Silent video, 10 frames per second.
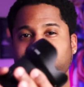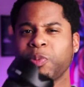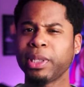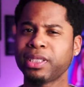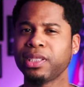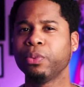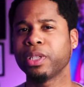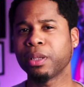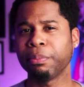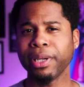especially
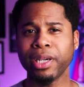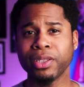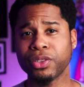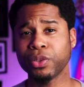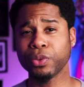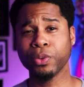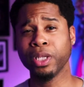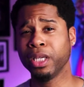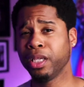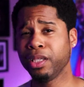when compared to,
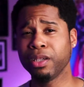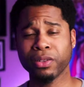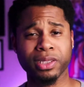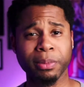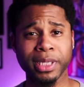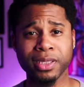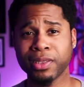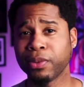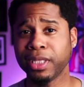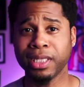you know, some of the
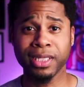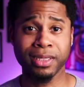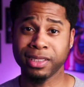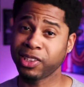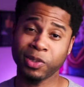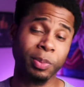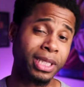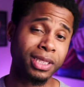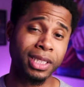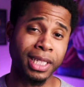Sony lenses,
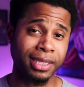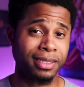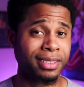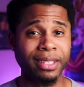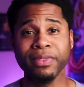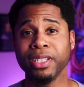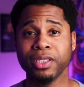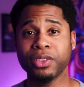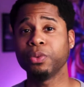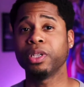especially like the 70
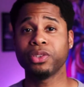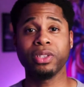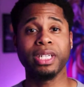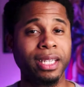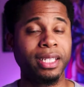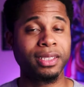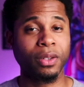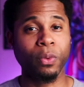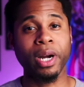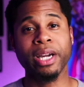to 200. That is
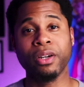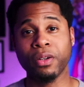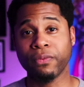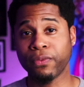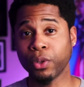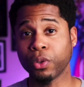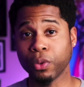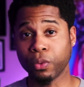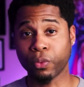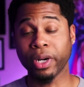a wider
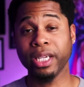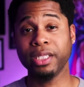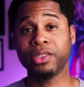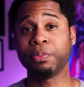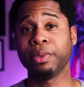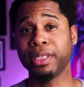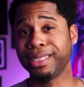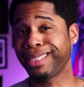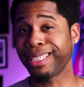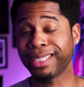focal range,
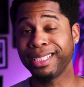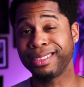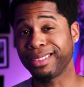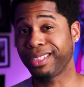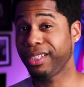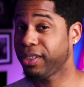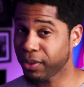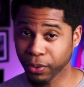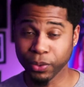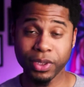but that lens is
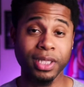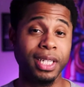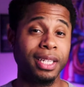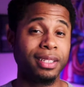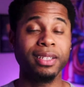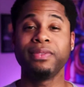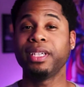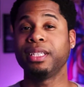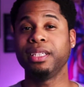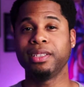huge and I love
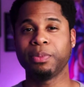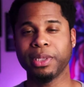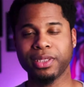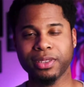that lens, but it's